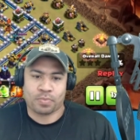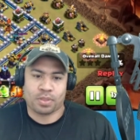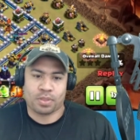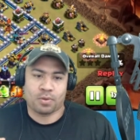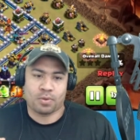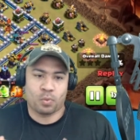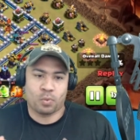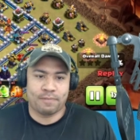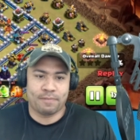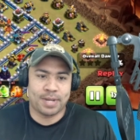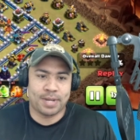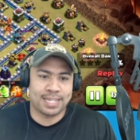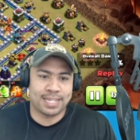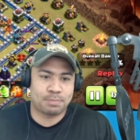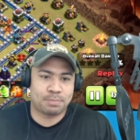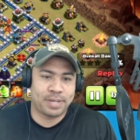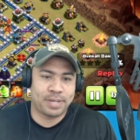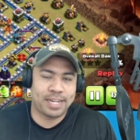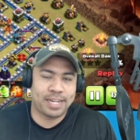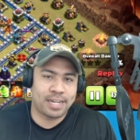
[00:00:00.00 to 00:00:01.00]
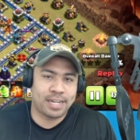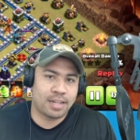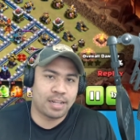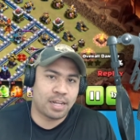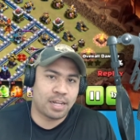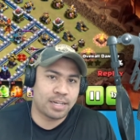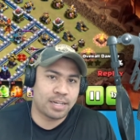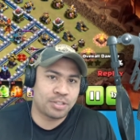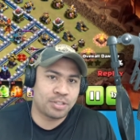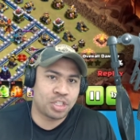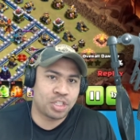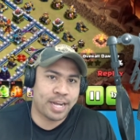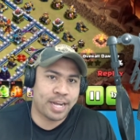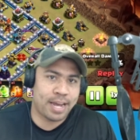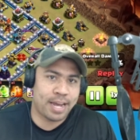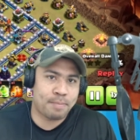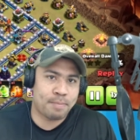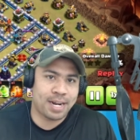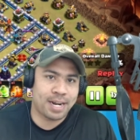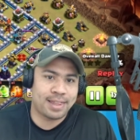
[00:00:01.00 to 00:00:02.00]
We've been explaining it a lot in
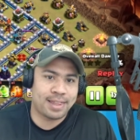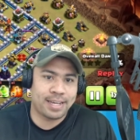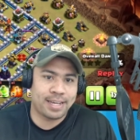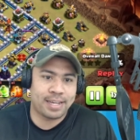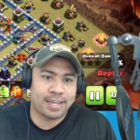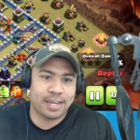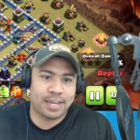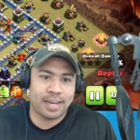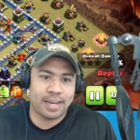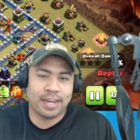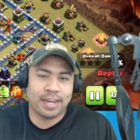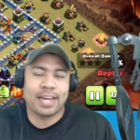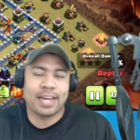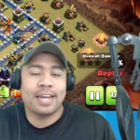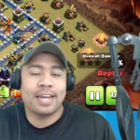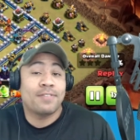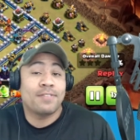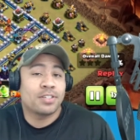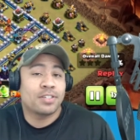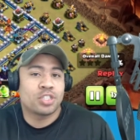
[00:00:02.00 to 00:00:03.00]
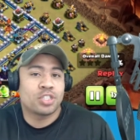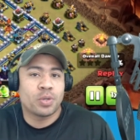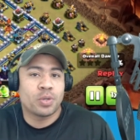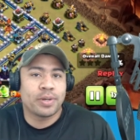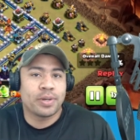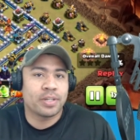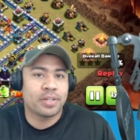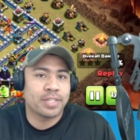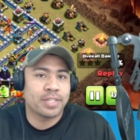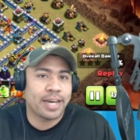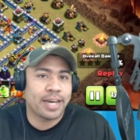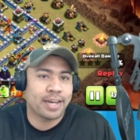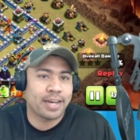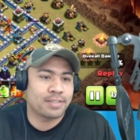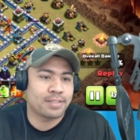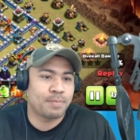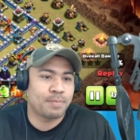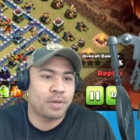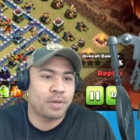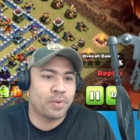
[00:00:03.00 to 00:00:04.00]
chat, but I think even showing
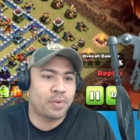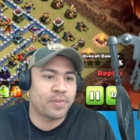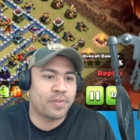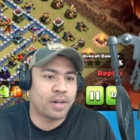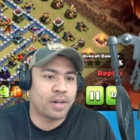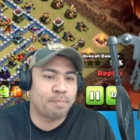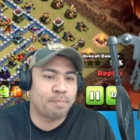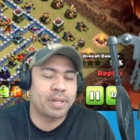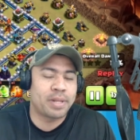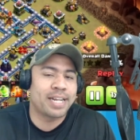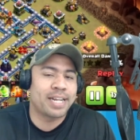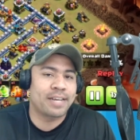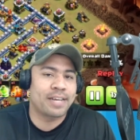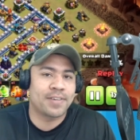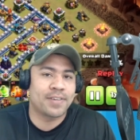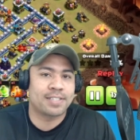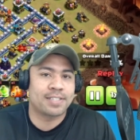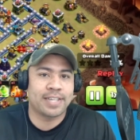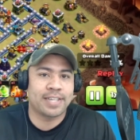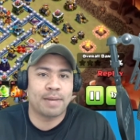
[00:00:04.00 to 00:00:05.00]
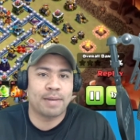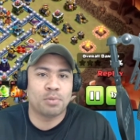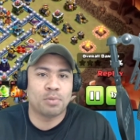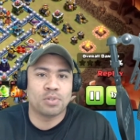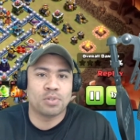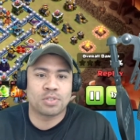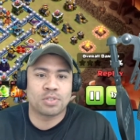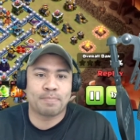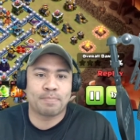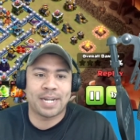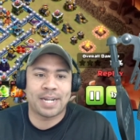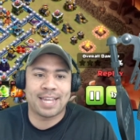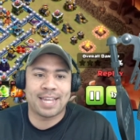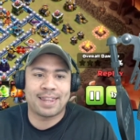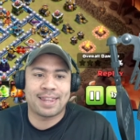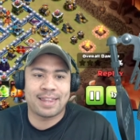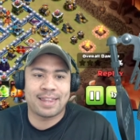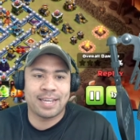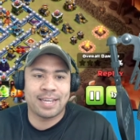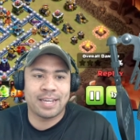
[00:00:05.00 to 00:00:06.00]
attacks, I mean, we've got plenty of examples, but I
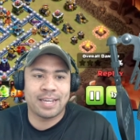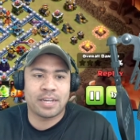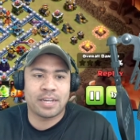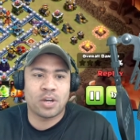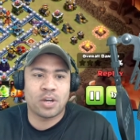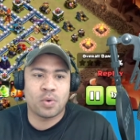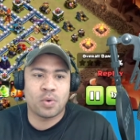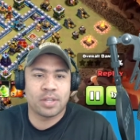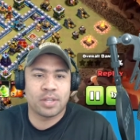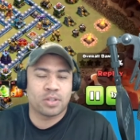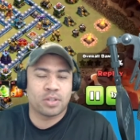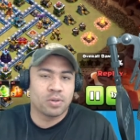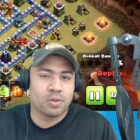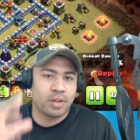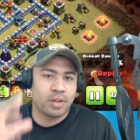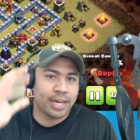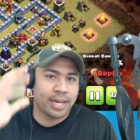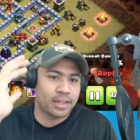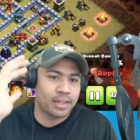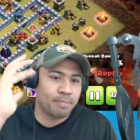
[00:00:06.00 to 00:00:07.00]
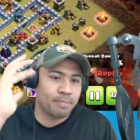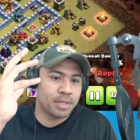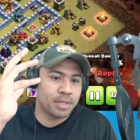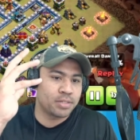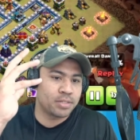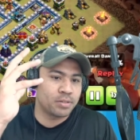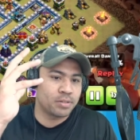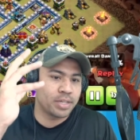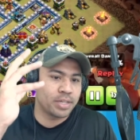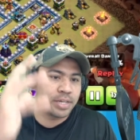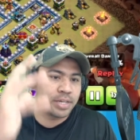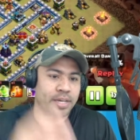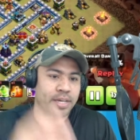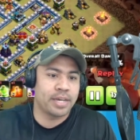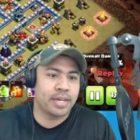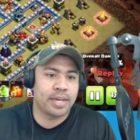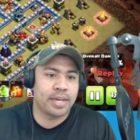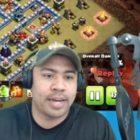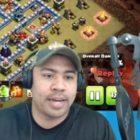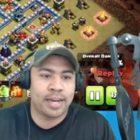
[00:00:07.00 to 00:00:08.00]
think going through like the mental
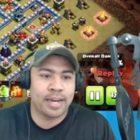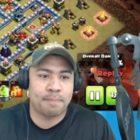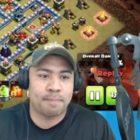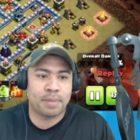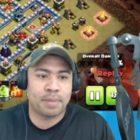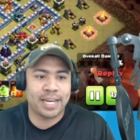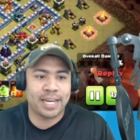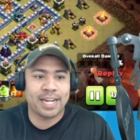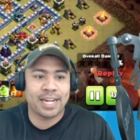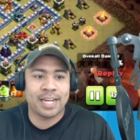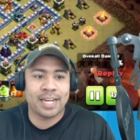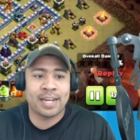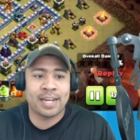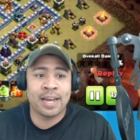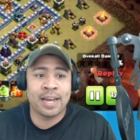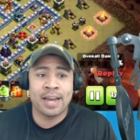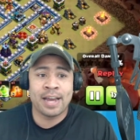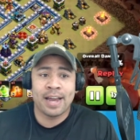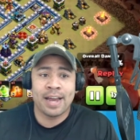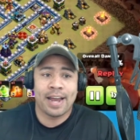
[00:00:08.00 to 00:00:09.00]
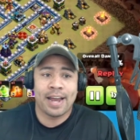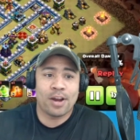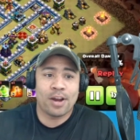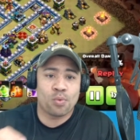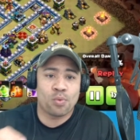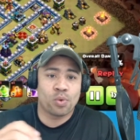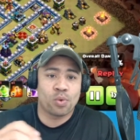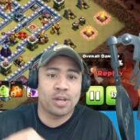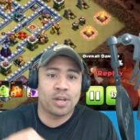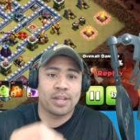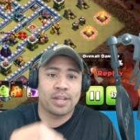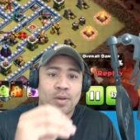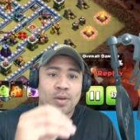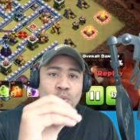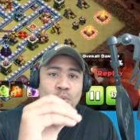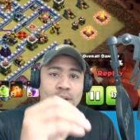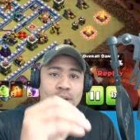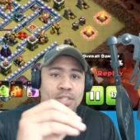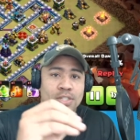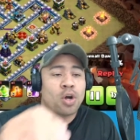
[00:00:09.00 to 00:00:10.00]
thinking and planning and really
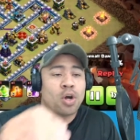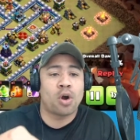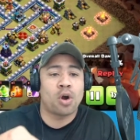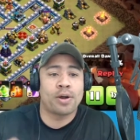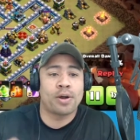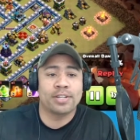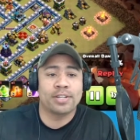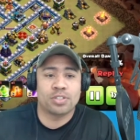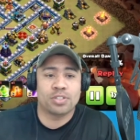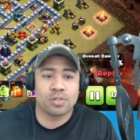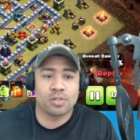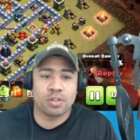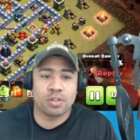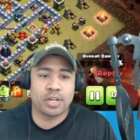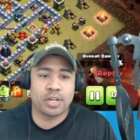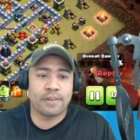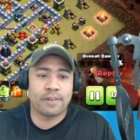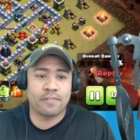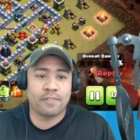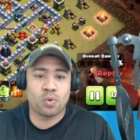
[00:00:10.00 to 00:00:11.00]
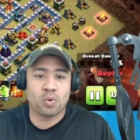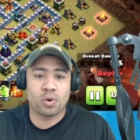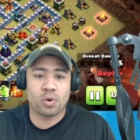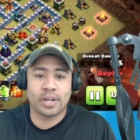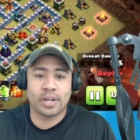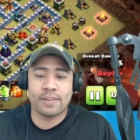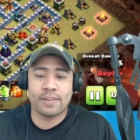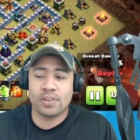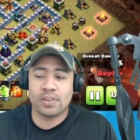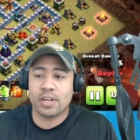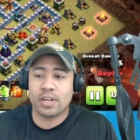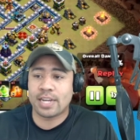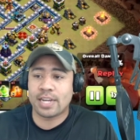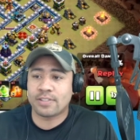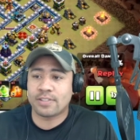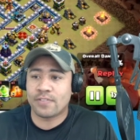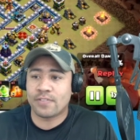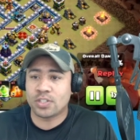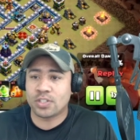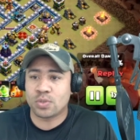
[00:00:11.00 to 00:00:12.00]
what targets you're looking for and giving you
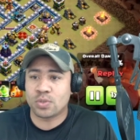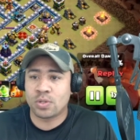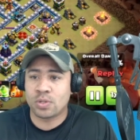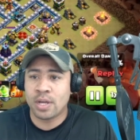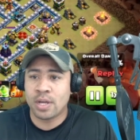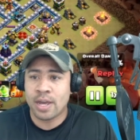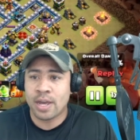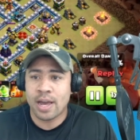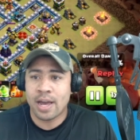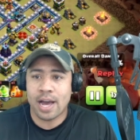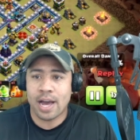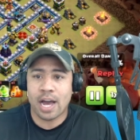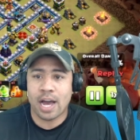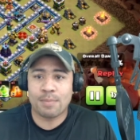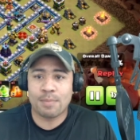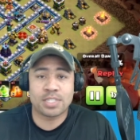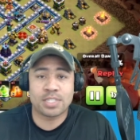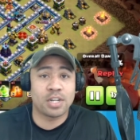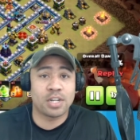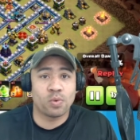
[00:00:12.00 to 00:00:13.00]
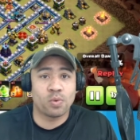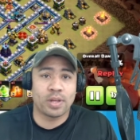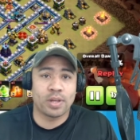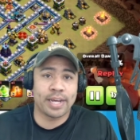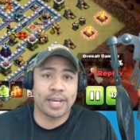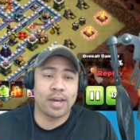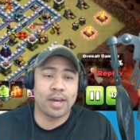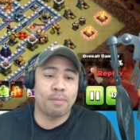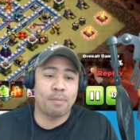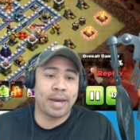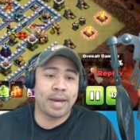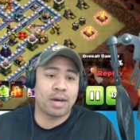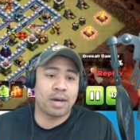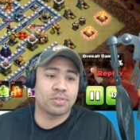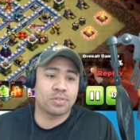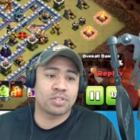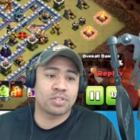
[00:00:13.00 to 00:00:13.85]
guys a visual is going to really help out.